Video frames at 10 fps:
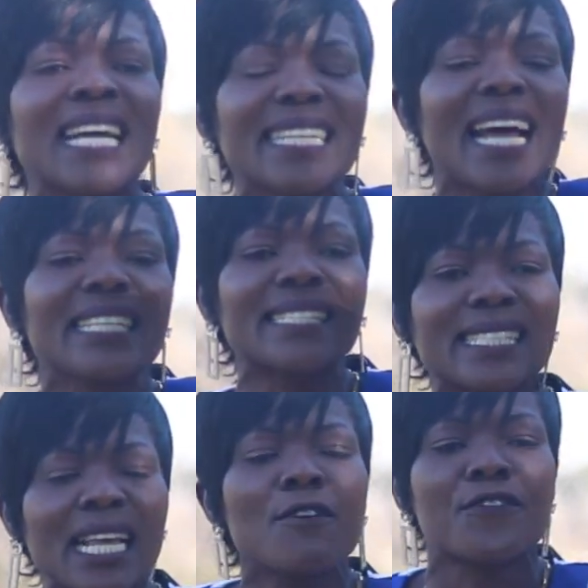that I
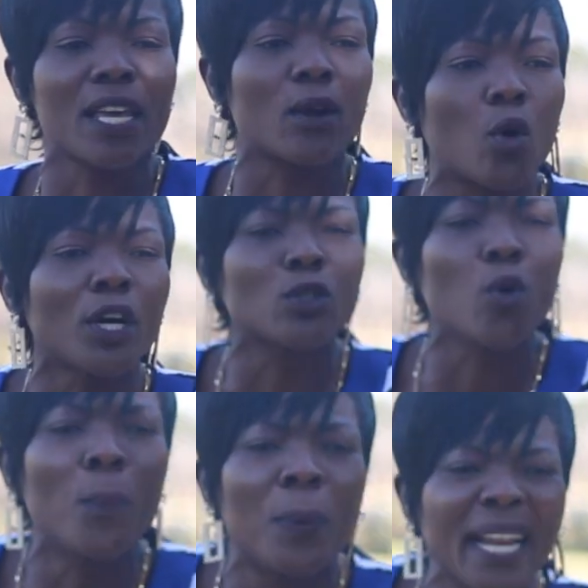serve a God
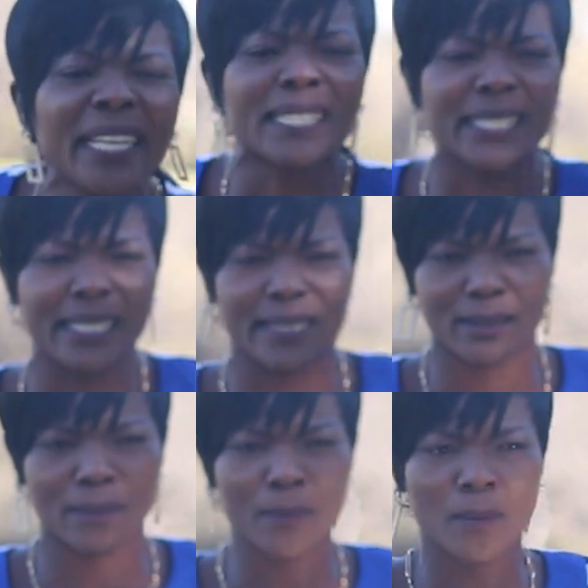who
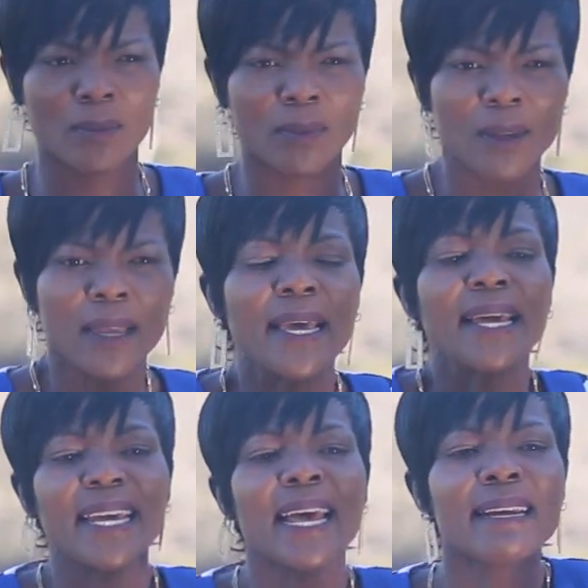blesses.
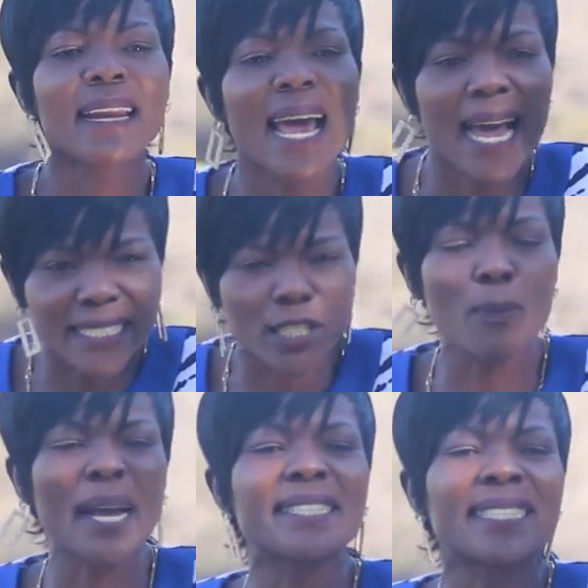
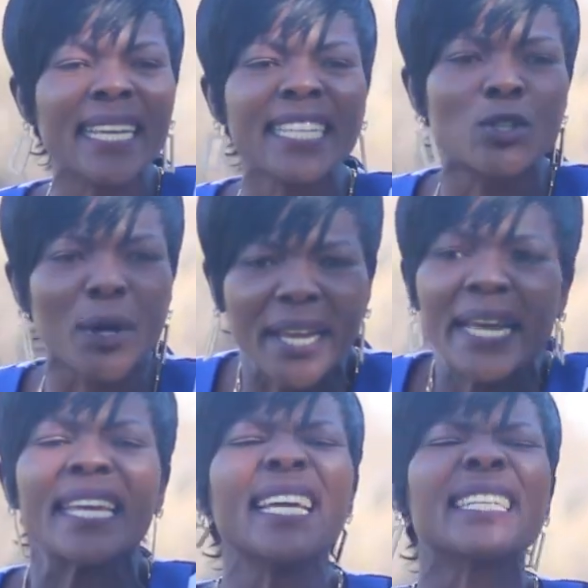Enlarge my territory.
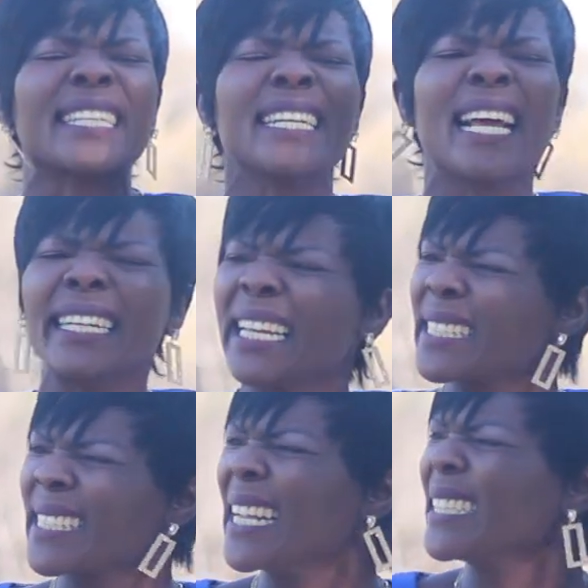He had an
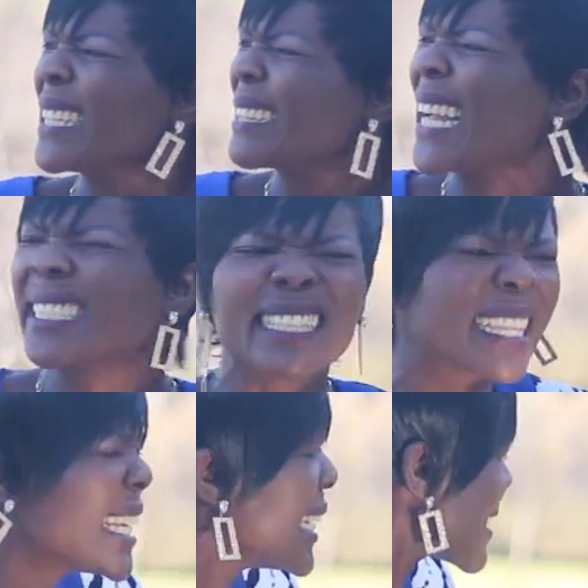understanding that
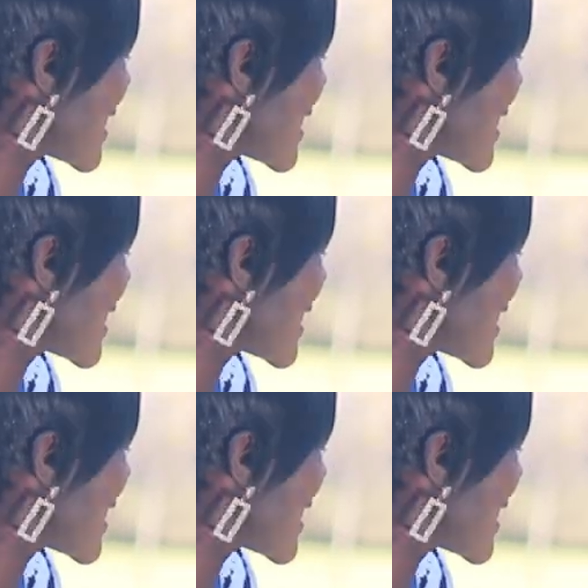this